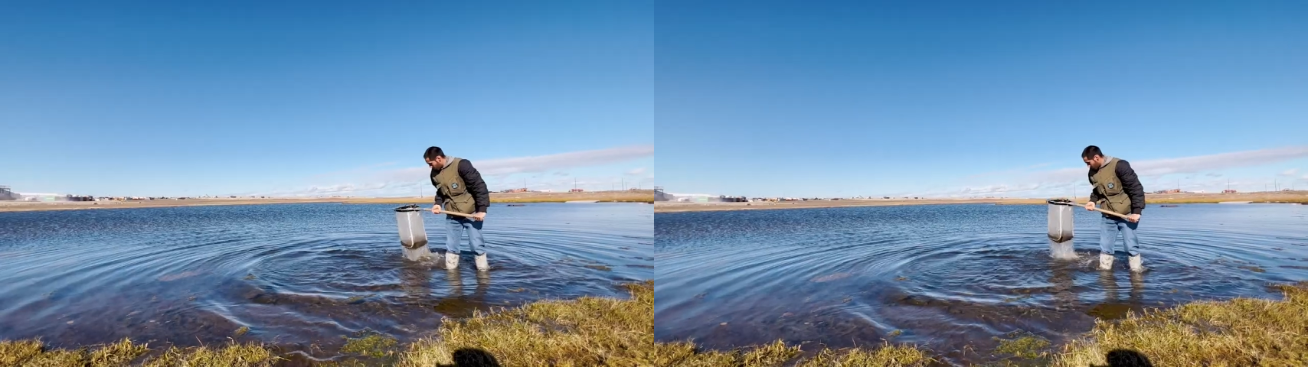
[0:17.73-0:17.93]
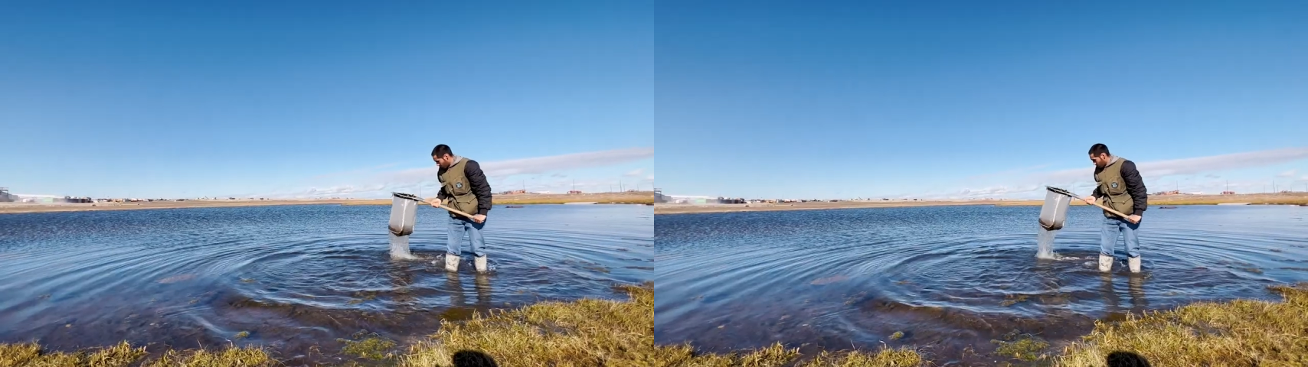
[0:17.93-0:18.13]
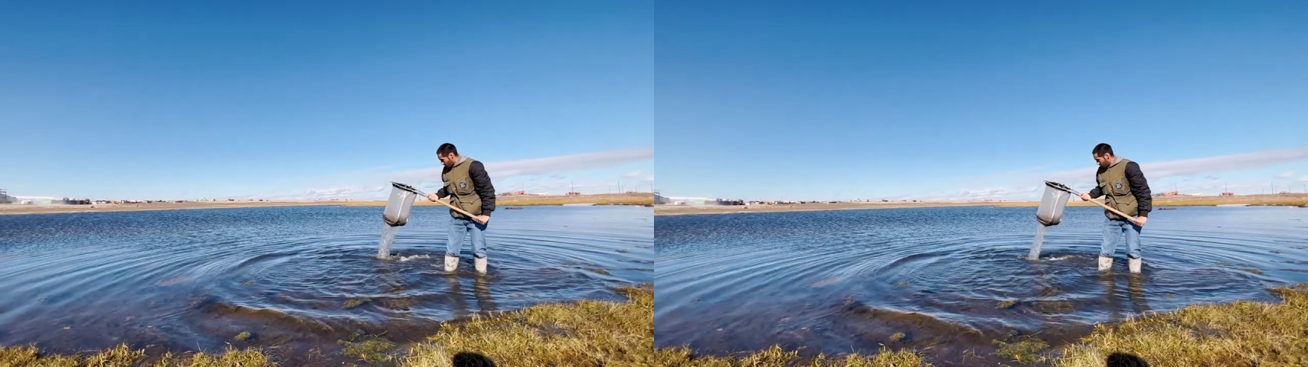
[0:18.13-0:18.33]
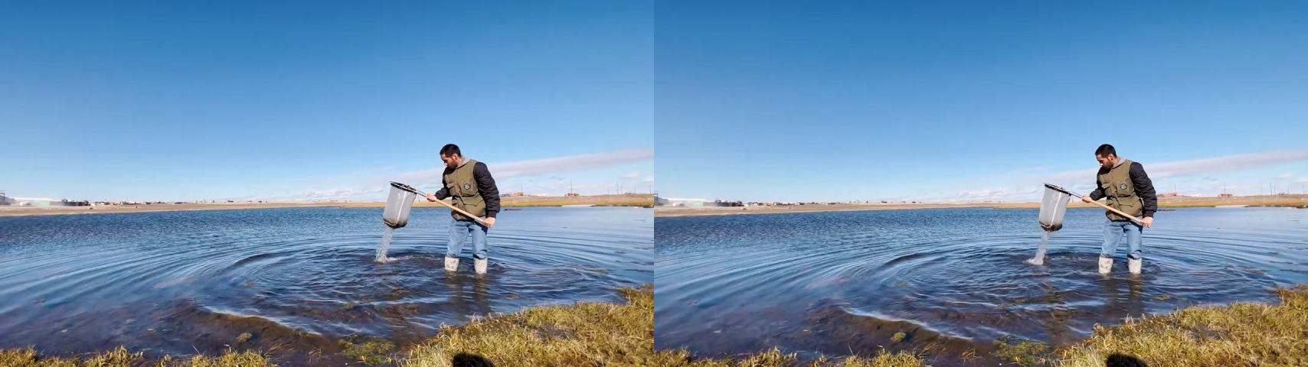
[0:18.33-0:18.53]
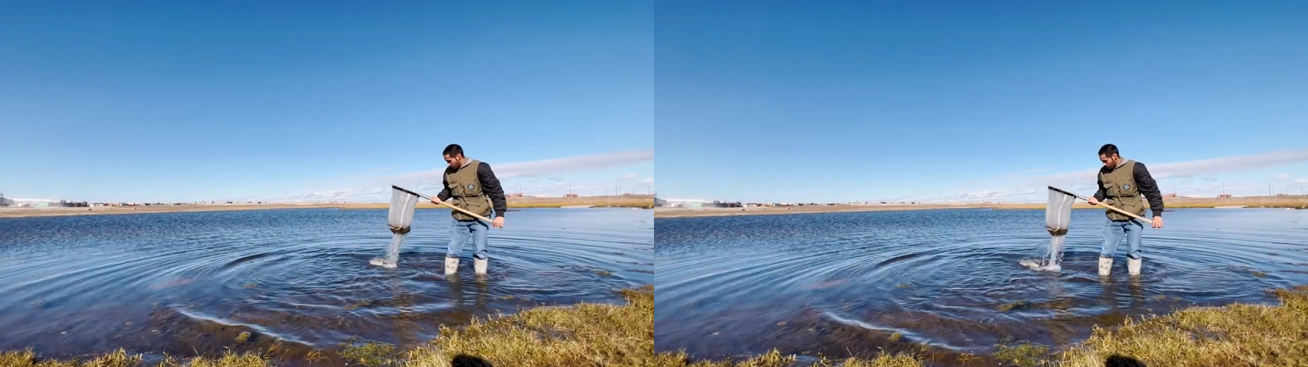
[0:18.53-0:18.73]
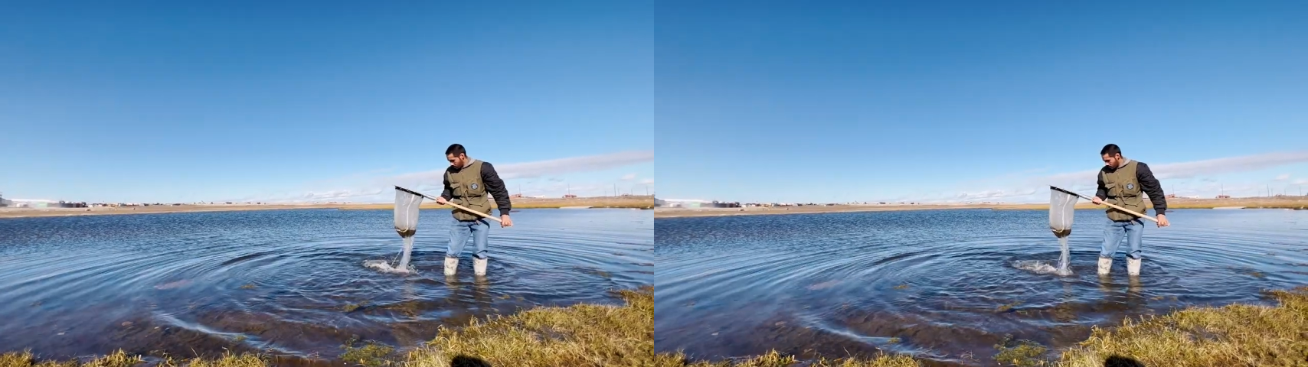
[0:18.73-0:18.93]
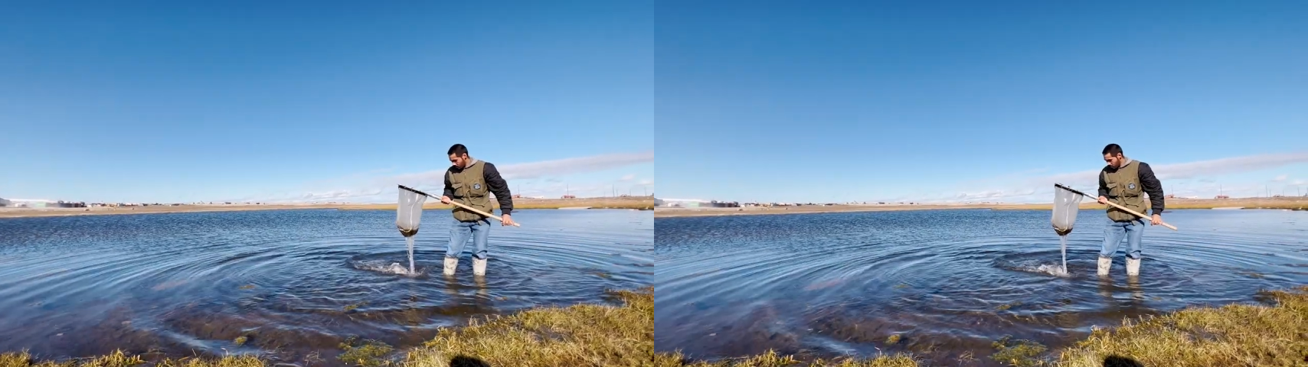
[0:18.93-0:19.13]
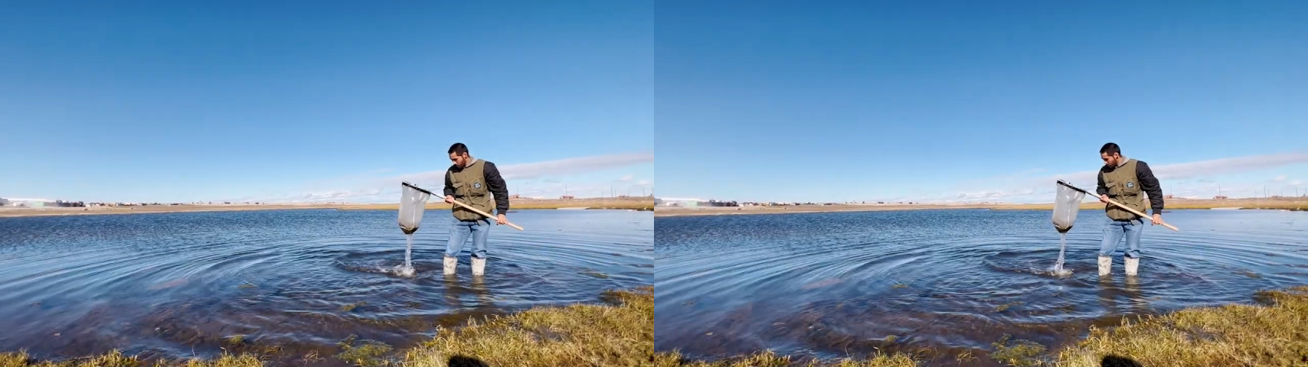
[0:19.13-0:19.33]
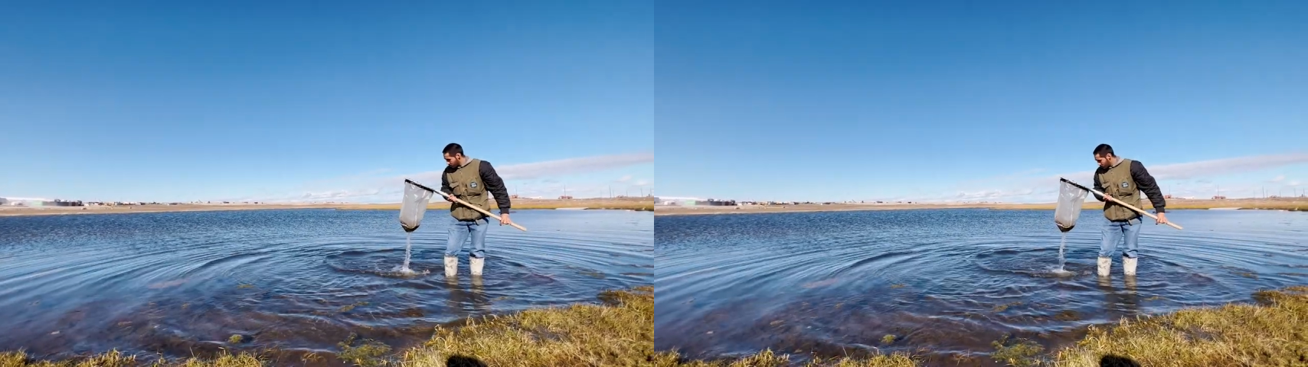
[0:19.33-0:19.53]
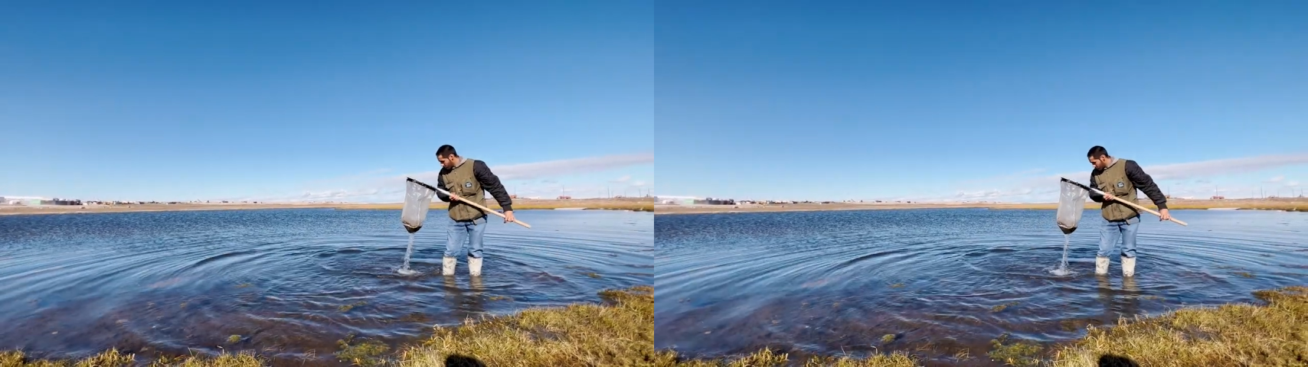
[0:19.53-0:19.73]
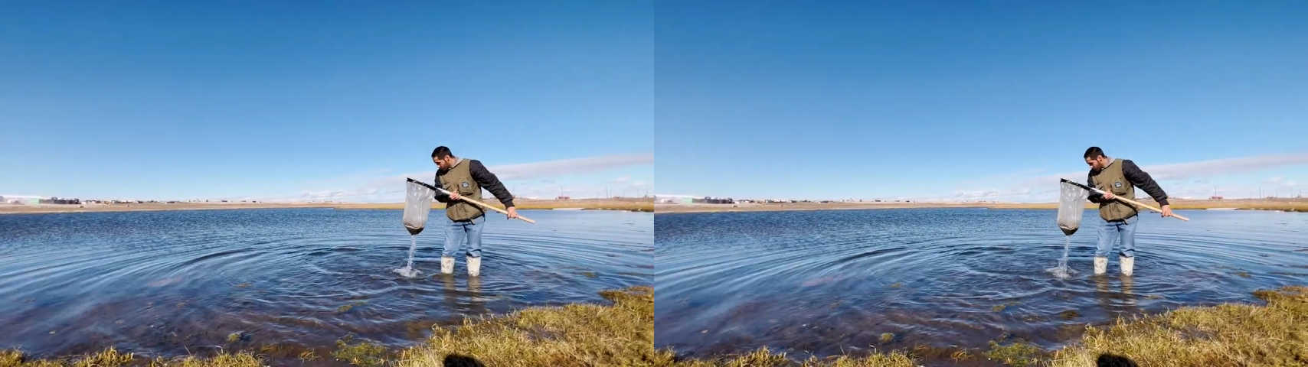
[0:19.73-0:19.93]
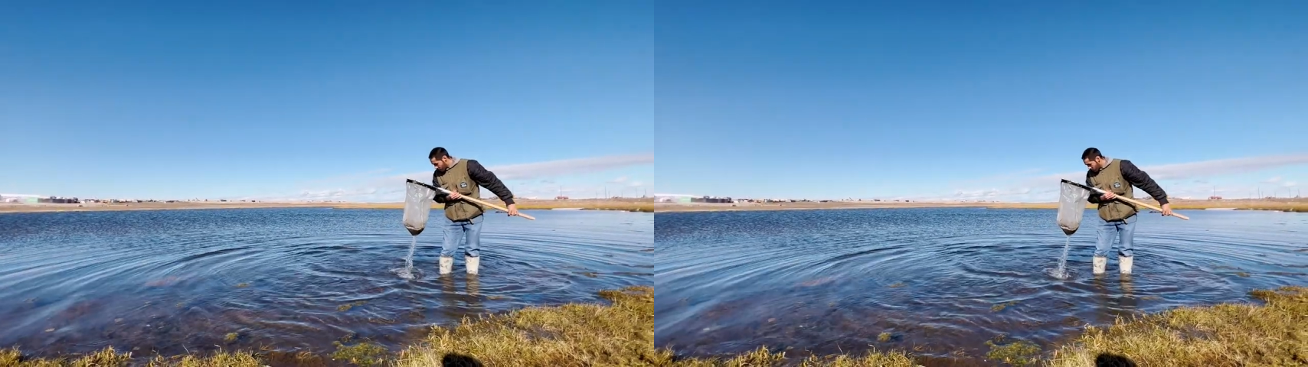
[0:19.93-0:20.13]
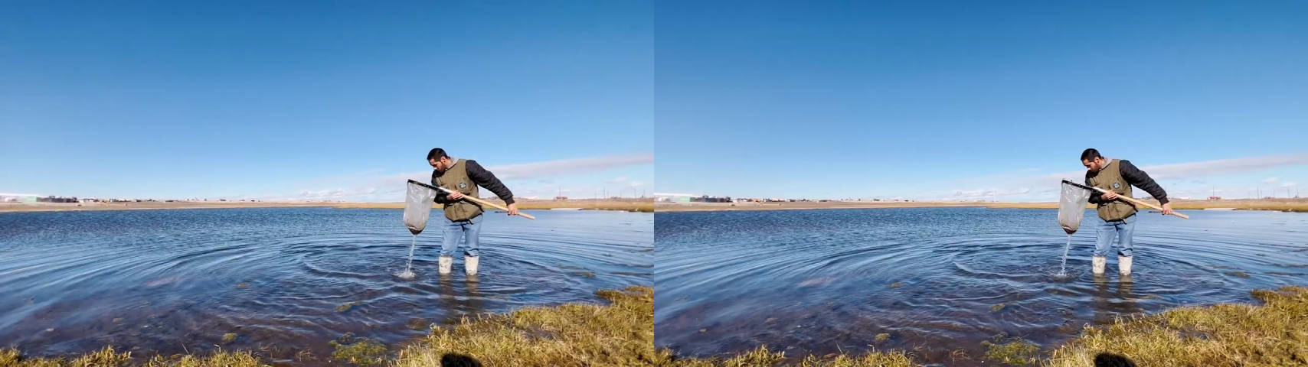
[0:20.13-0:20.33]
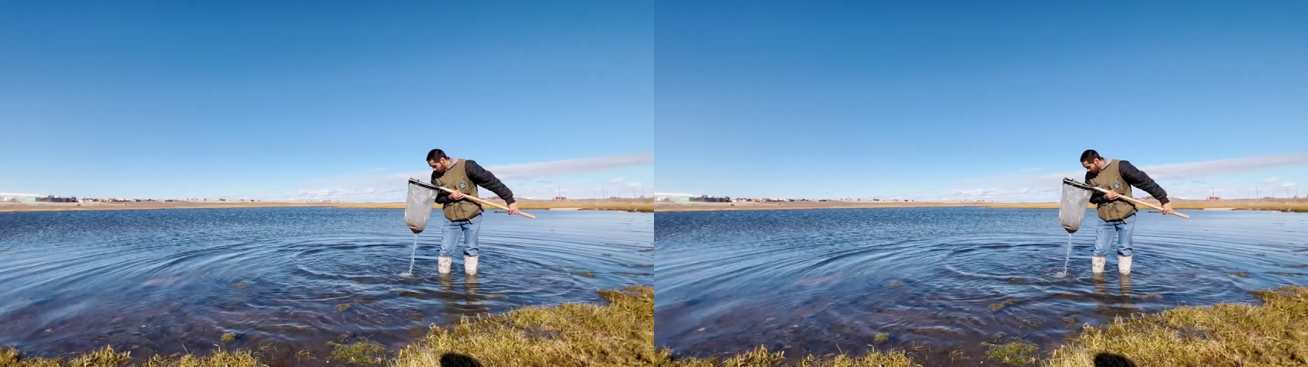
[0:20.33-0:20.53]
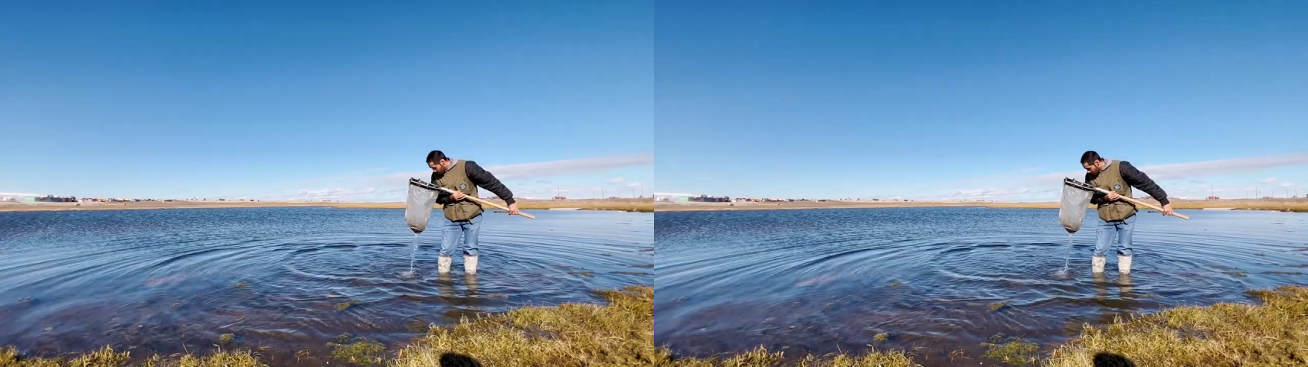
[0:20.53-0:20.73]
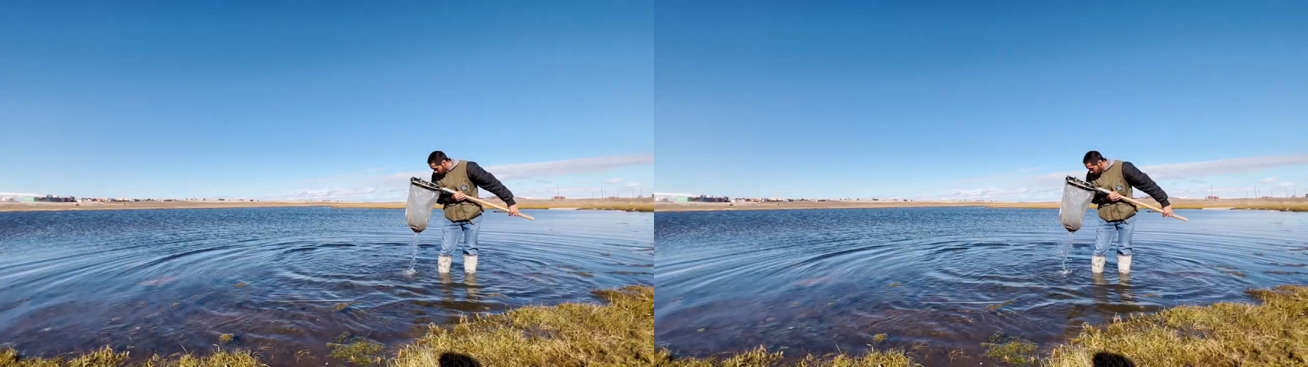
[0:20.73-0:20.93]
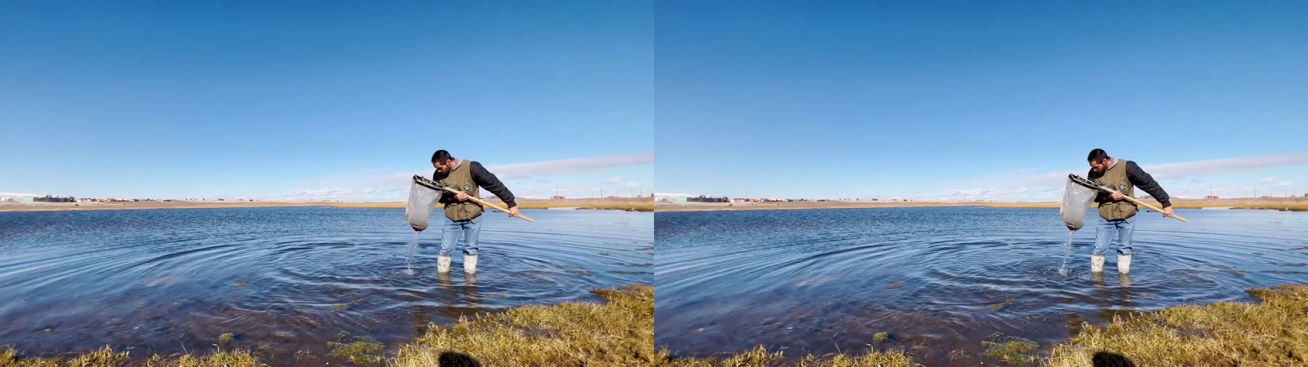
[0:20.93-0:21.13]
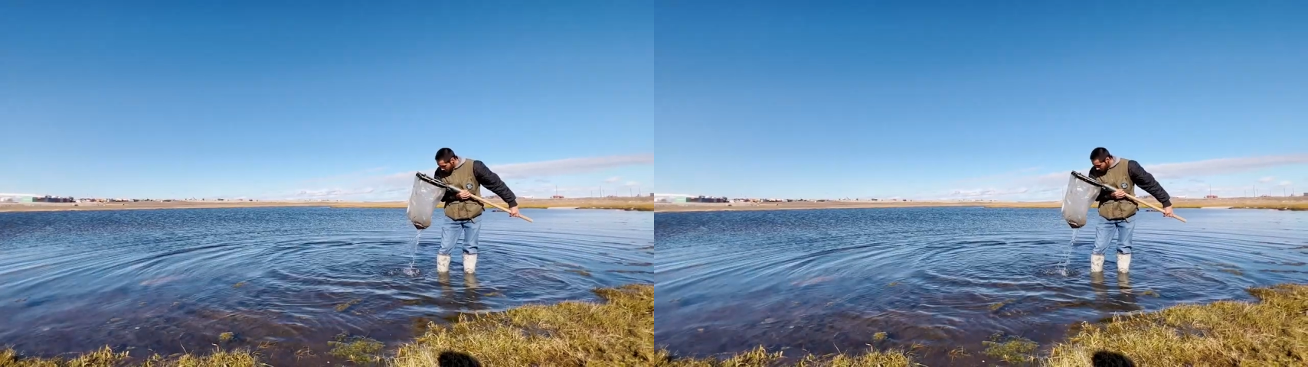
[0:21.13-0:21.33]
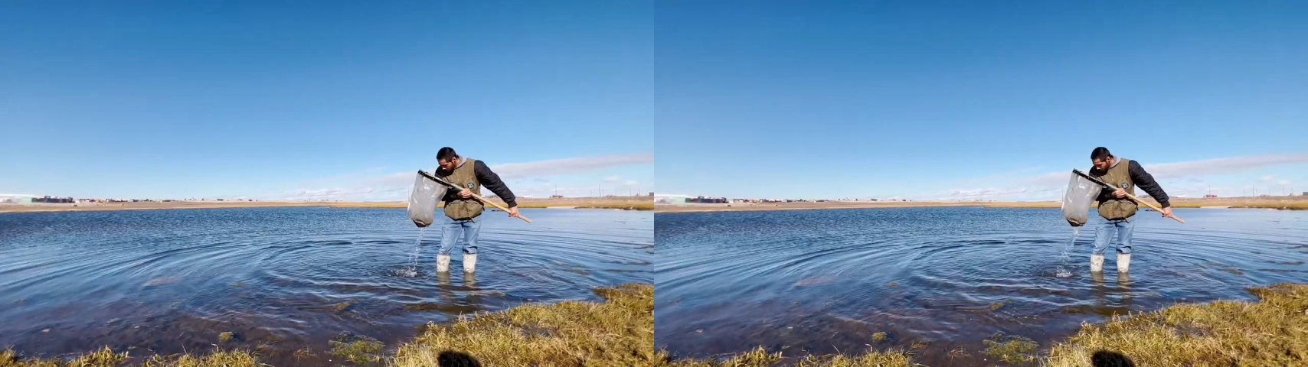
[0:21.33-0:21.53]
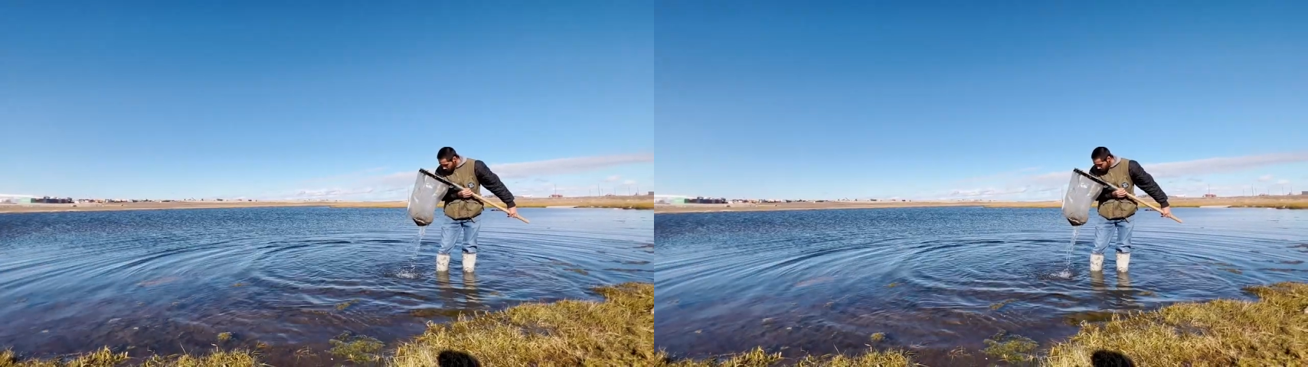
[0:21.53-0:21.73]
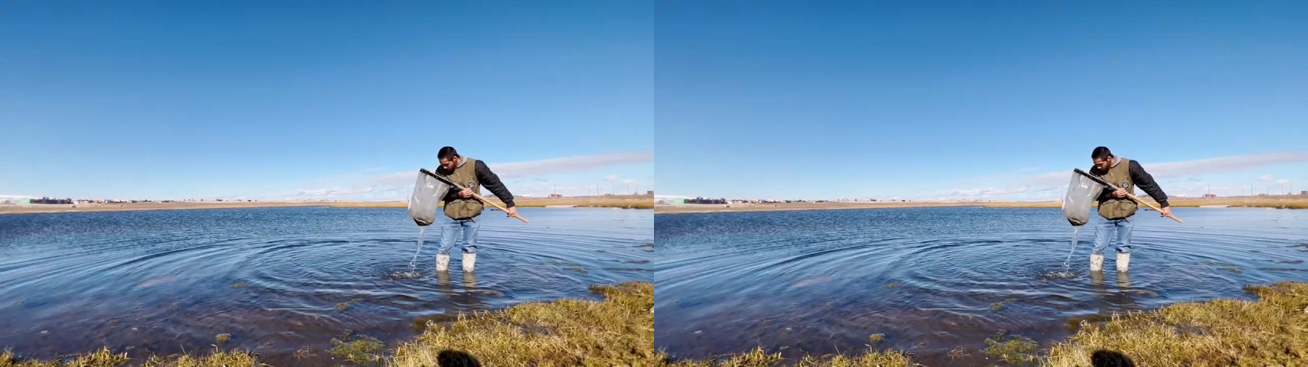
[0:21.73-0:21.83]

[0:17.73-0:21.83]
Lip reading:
No face is visible, so there are no lips to read.